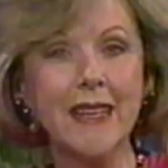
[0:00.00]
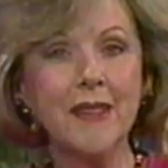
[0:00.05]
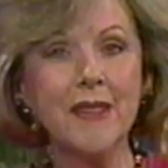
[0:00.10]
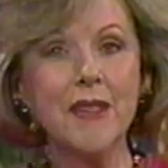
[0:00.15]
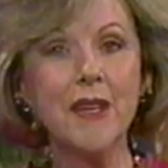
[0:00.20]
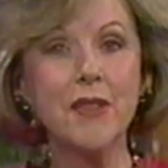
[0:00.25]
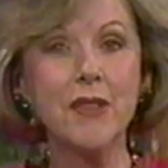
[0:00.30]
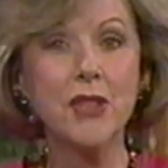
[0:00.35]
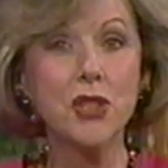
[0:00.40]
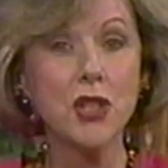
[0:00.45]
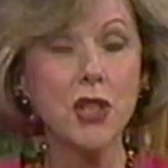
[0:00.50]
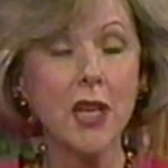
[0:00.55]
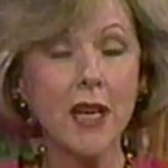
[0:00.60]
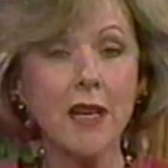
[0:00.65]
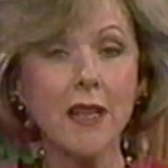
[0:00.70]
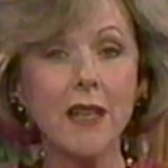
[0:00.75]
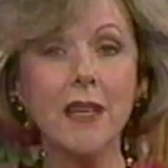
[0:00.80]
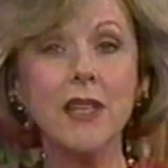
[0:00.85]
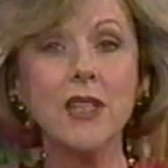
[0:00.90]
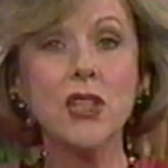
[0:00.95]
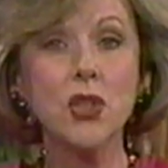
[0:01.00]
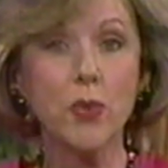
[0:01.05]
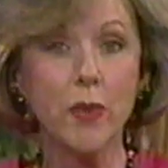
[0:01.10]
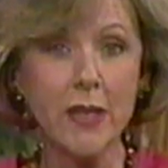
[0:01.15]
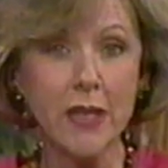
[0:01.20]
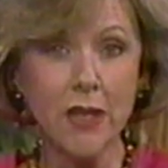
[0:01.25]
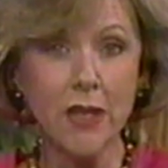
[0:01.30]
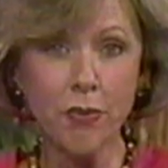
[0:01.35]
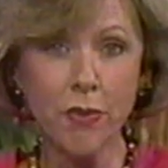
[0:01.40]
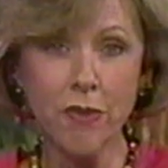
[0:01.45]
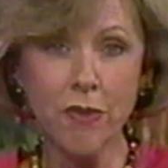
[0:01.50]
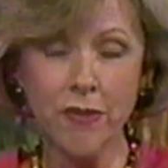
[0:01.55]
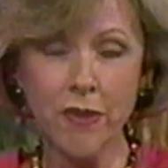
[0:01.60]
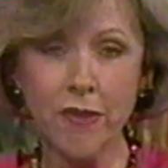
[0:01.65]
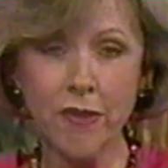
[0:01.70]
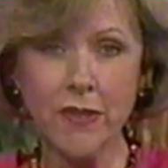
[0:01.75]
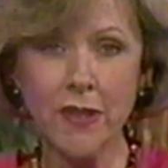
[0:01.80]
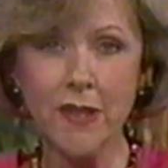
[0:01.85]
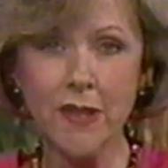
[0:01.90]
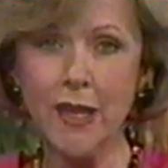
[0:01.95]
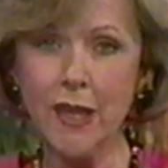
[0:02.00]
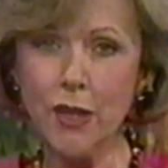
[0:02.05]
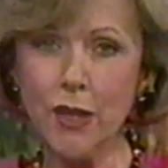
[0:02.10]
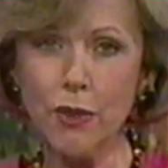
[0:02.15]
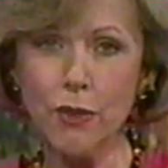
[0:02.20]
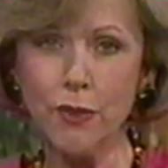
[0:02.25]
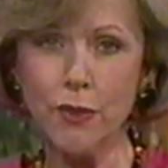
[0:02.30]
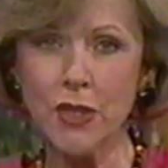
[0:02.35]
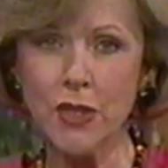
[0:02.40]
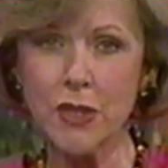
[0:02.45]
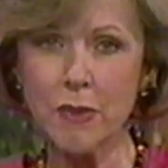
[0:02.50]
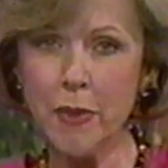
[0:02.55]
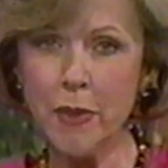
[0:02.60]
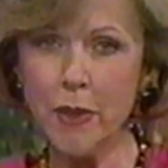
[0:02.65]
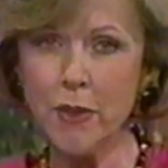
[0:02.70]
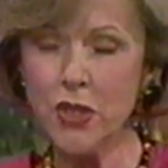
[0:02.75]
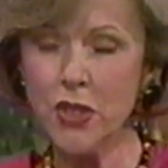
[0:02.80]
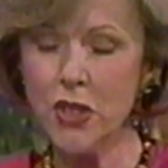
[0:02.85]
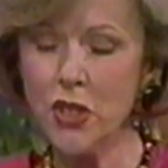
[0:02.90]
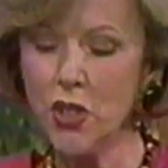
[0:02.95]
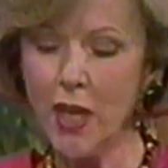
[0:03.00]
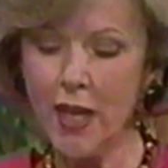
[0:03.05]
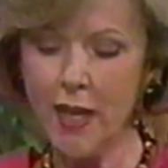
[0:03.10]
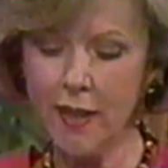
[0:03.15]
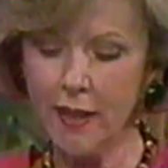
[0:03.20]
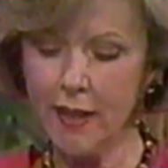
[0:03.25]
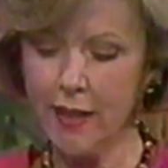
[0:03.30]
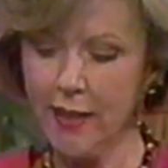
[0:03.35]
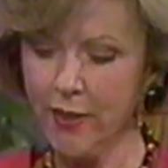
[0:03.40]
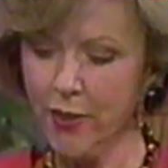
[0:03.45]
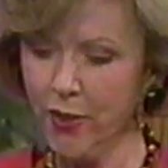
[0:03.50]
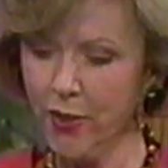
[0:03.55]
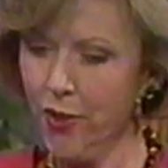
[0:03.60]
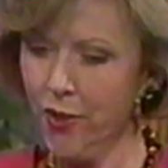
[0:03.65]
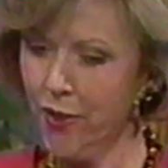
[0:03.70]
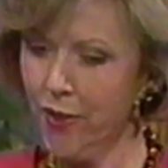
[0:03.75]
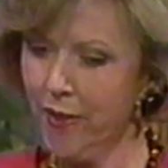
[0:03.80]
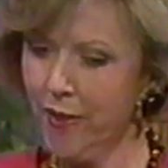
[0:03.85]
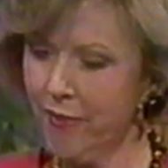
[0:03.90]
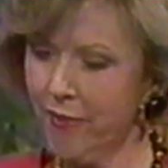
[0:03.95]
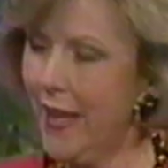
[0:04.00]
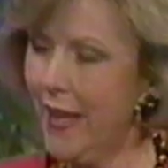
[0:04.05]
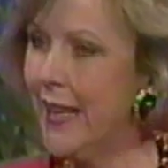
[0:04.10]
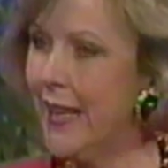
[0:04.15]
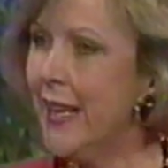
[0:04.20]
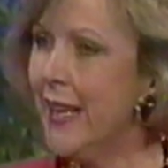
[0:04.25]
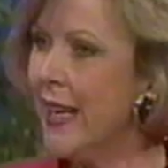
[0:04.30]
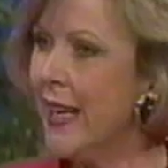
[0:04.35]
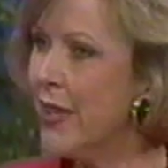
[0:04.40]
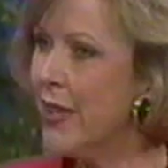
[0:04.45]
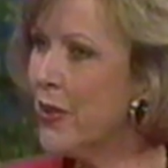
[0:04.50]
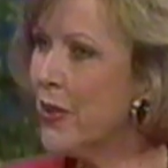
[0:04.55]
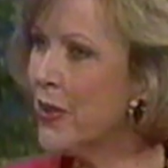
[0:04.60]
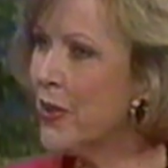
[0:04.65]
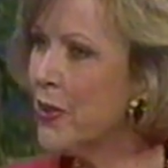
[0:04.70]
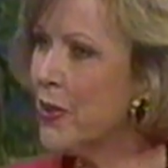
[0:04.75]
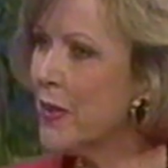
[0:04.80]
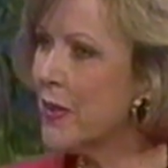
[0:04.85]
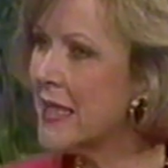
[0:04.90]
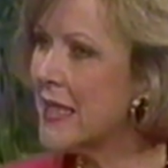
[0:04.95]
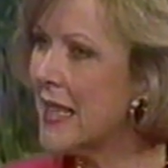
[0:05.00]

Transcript: Again, the check, $23.50. That includes postage handling and all of that. And you're going to do a